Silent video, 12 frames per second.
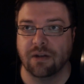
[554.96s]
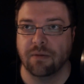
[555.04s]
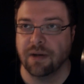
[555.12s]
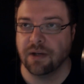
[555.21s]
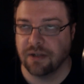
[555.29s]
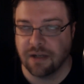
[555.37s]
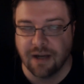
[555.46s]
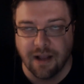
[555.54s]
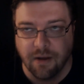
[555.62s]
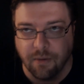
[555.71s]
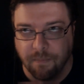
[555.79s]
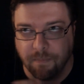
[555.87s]
you mentioned and
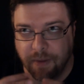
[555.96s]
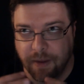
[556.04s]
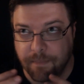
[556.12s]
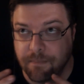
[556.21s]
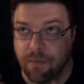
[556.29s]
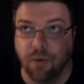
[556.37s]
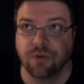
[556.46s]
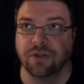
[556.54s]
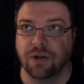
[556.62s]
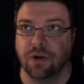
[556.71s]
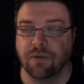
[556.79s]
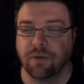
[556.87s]
how
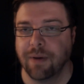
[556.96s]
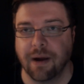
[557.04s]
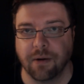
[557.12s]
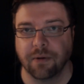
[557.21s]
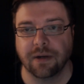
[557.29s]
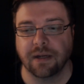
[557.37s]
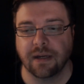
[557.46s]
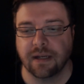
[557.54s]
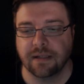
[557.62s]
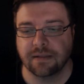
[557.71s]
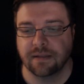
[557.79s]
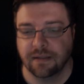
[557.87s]
emotionally overpowering it
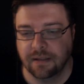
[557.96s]
is.